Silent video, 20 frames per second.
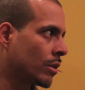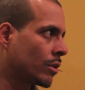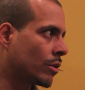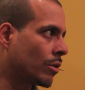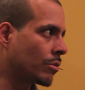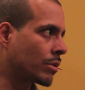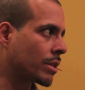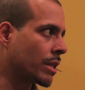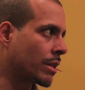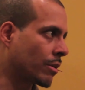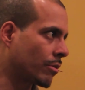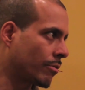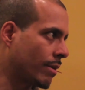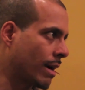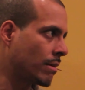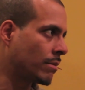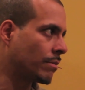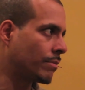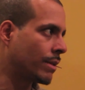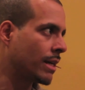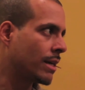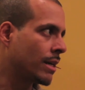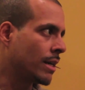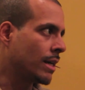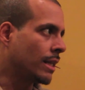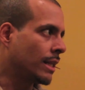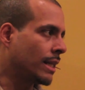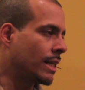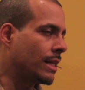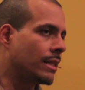those that are around it.
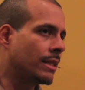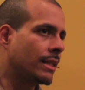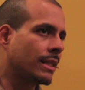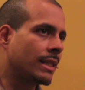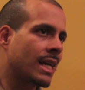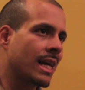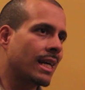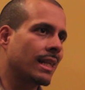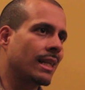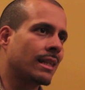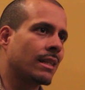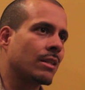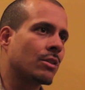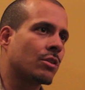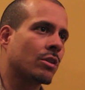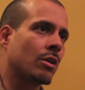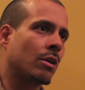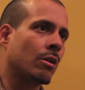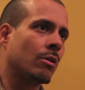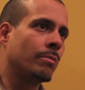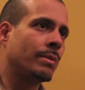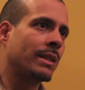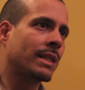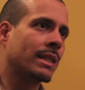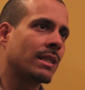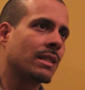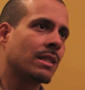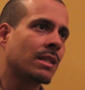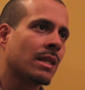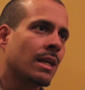They, they can't let this go
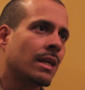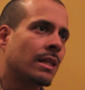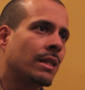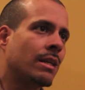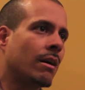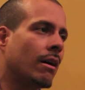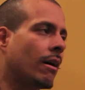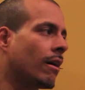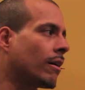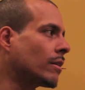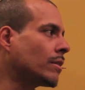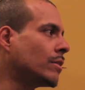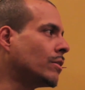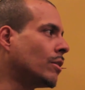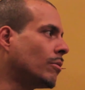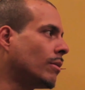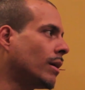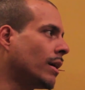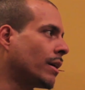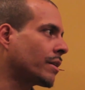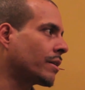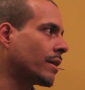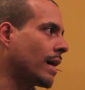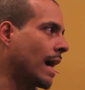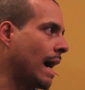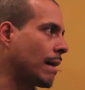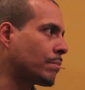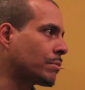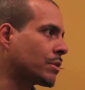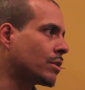because there are no other
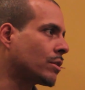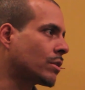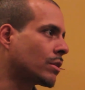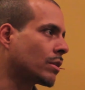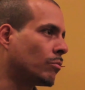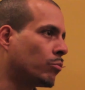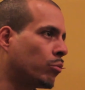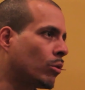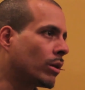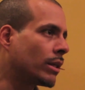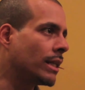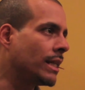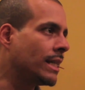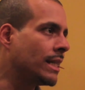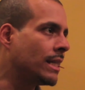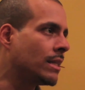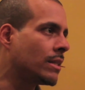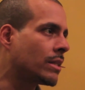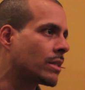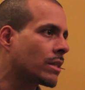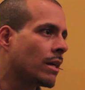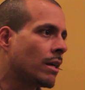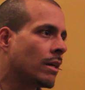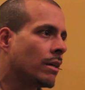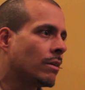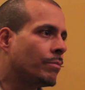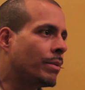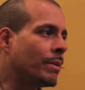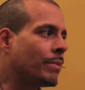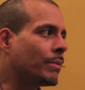options of what is.
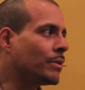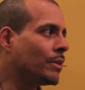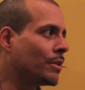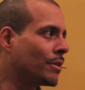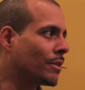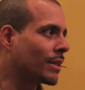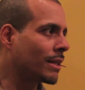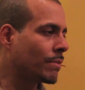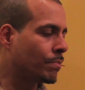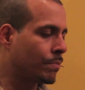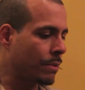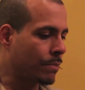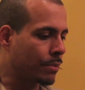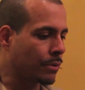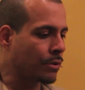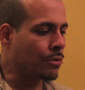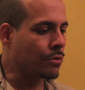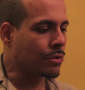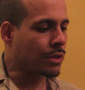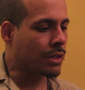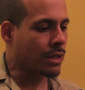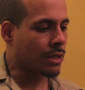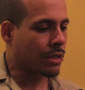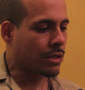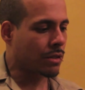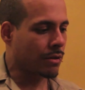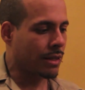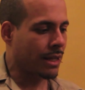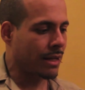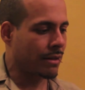People, you know, they, people use this
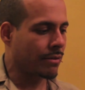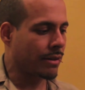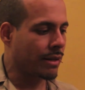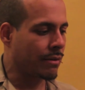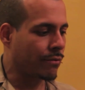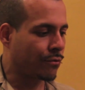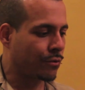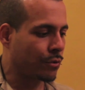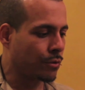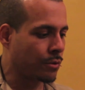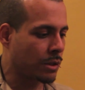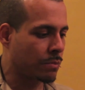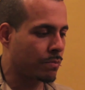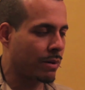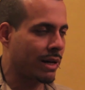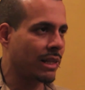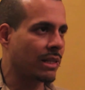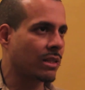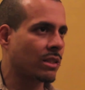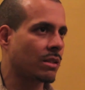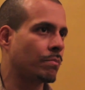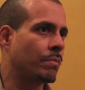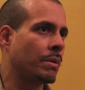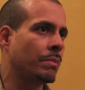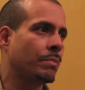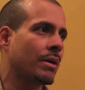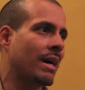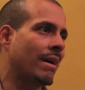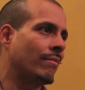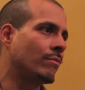though that are influenced by this, and
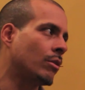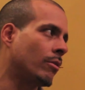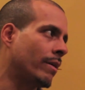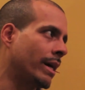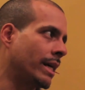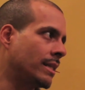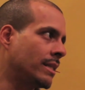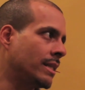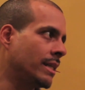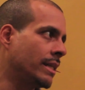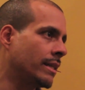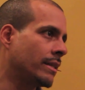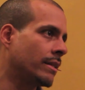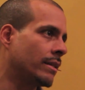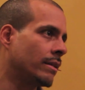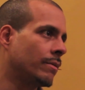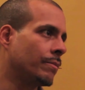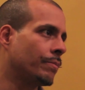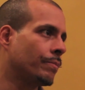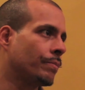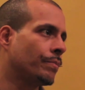people have no idea